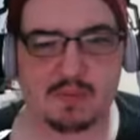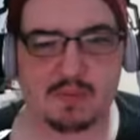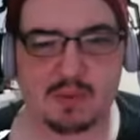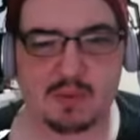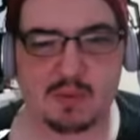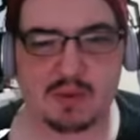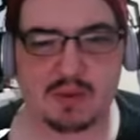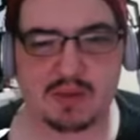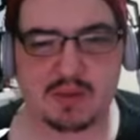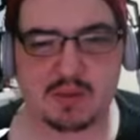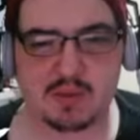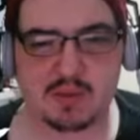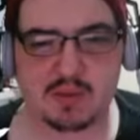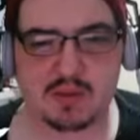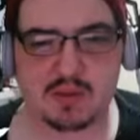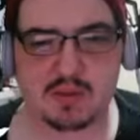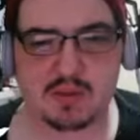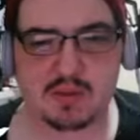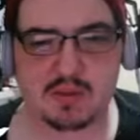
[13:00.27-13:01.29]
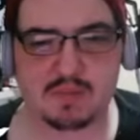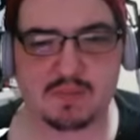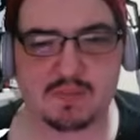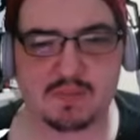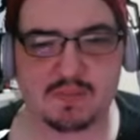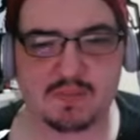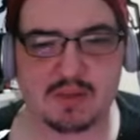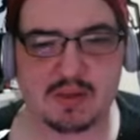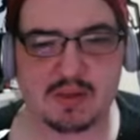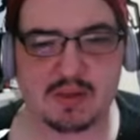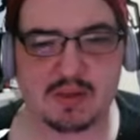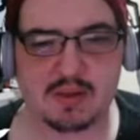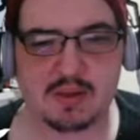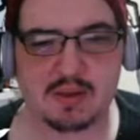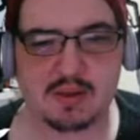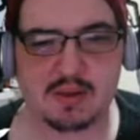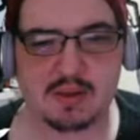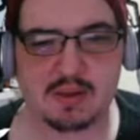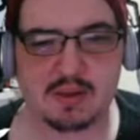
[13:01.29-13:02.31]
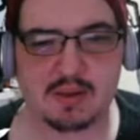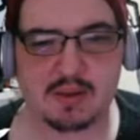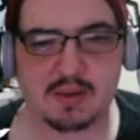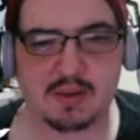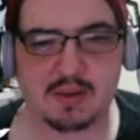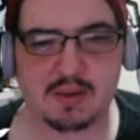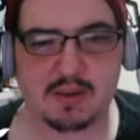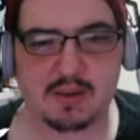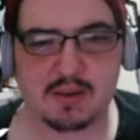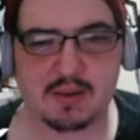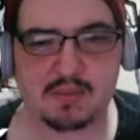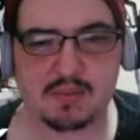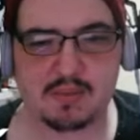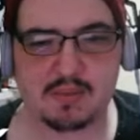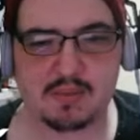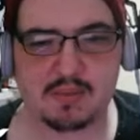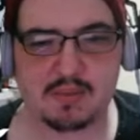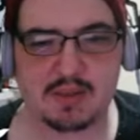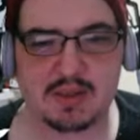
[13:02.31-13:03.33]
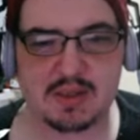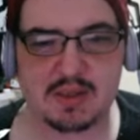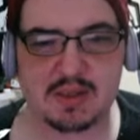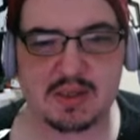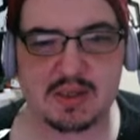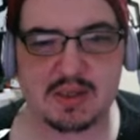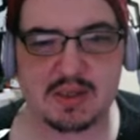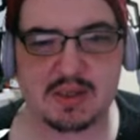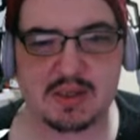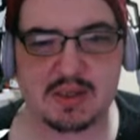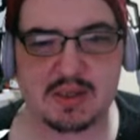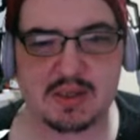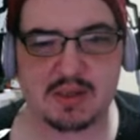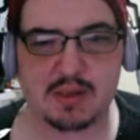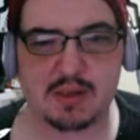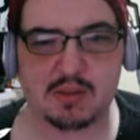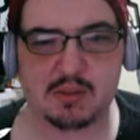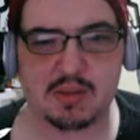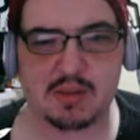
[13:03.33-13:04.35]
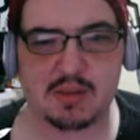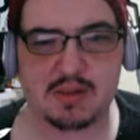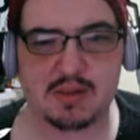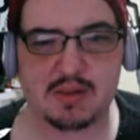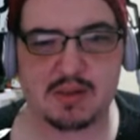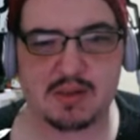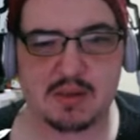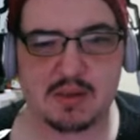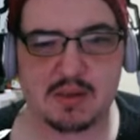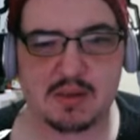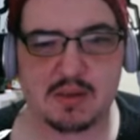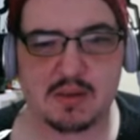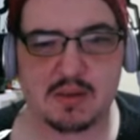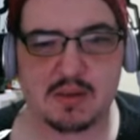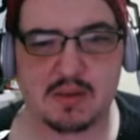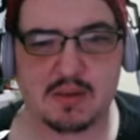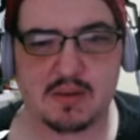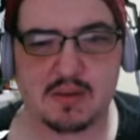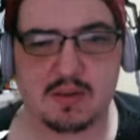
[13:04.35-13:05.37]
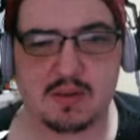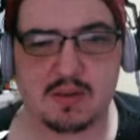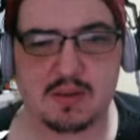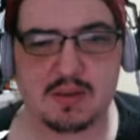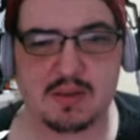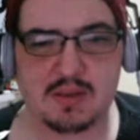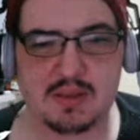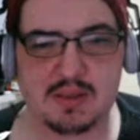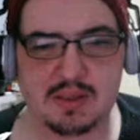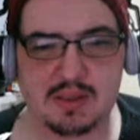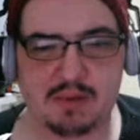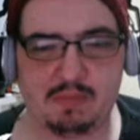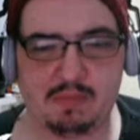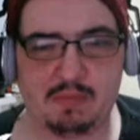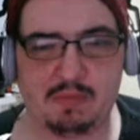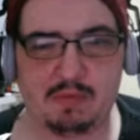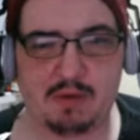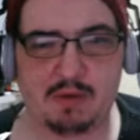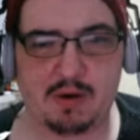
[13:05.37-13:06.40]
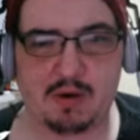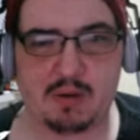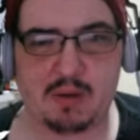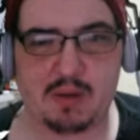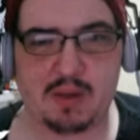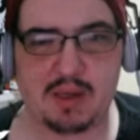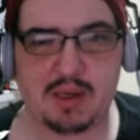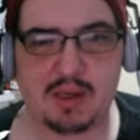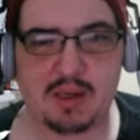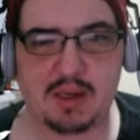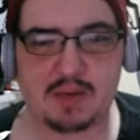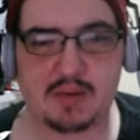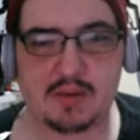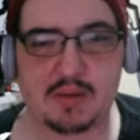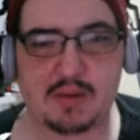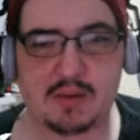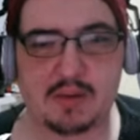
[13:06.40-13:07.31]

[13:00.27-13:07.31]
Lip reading: the west one, and I'm gonna say the south one is in some faraway land.